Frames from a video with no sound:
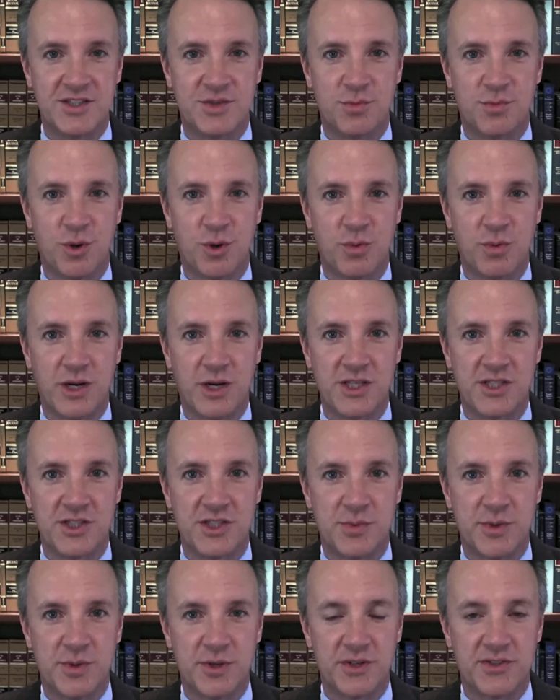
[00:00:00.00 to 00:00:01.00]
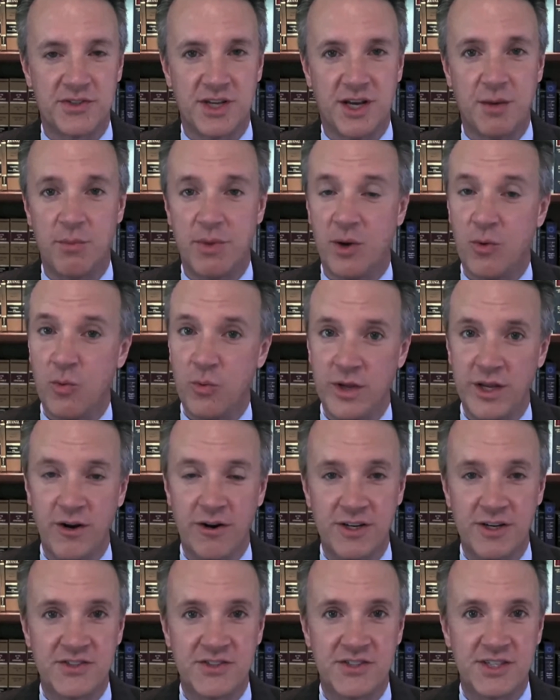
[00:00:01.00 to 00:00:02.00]
these appropriations bills done, but we
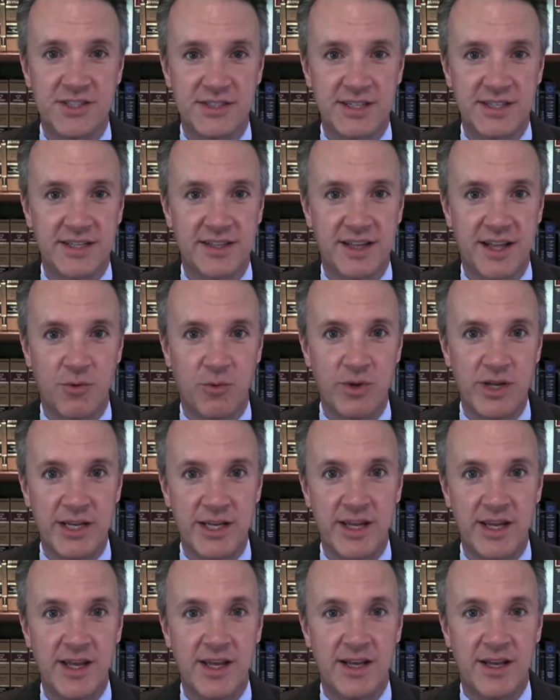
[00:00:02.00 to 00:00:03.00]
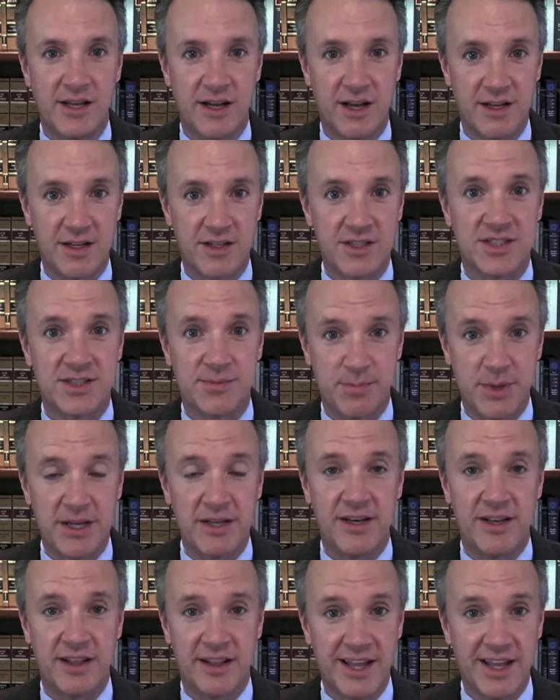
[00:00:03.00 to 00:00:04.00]
are insisting that we
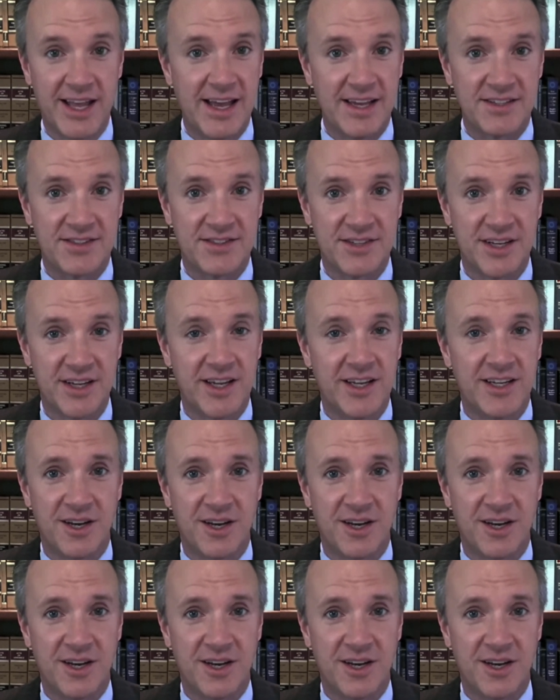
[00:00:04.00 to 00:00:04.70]
spend less.